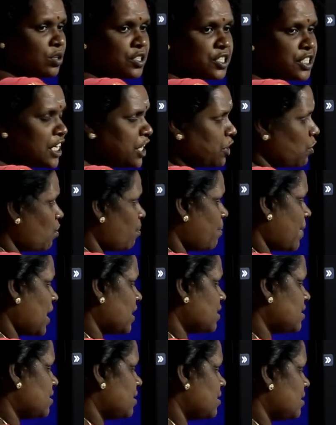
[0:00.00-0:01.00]
zero
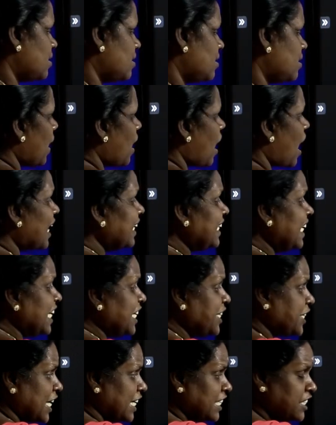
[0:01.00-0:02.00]
marks.
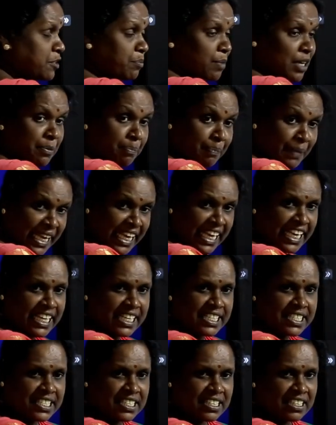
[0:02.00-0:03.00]
Unintelligible
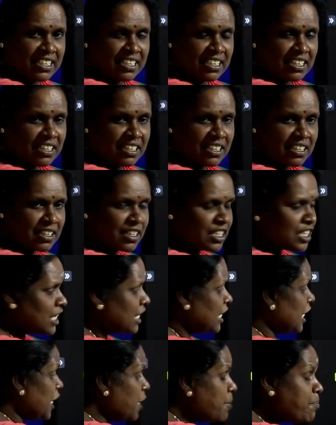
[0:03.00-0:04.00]
means
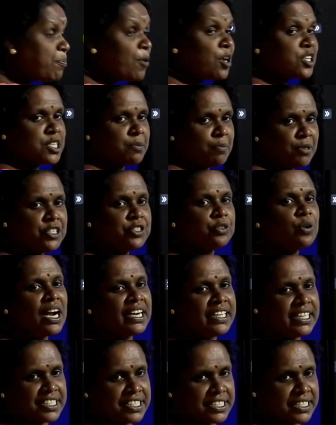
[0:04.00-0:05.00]
impossible to
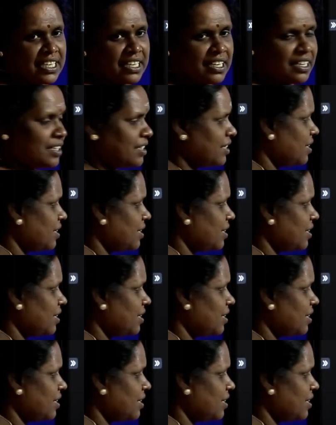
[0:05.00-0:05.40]
understand.